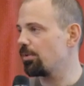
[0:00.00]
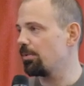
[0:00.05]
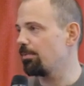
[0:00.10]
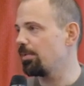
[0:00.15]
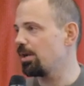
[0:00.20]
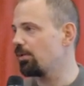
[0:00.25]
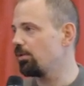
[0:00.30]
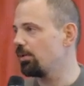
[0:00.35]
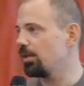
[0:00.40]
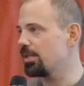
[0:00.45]

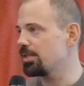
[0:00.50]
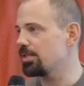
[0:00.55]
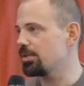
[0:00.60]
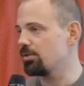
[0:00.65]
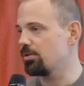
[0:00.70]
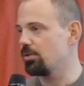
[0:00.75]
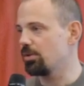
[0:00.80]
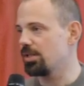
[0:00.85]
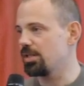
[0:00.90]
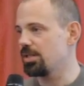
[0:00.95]
primarily as
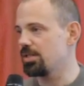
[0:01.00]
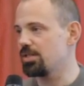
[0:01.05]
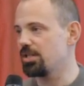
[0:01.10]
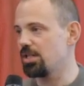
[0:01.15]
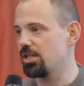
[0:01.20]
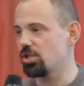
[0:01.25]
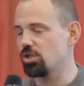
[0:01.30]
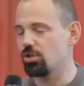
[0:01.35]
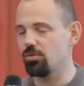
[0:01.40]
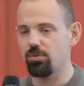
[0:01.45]
an
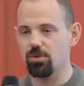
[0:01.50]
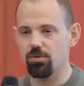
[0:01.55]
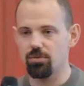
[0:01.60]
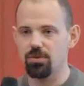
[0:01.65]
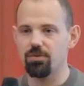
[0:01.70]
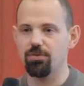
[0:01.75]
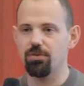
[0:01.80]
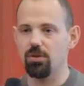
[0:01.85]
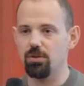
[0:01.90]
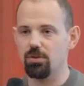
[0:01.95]
organization which
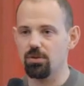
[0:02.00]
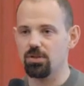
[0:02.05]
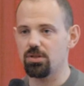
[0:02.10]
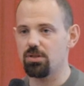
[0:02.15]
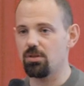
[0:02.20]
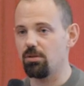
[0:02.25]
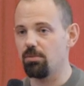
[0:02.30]
was focused